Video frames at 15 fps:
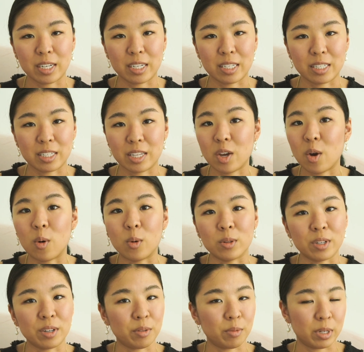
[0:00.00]
is the
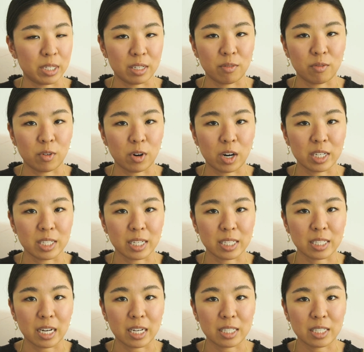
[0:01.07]
only reason for our
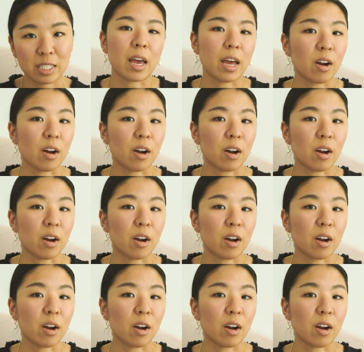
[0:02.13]
success.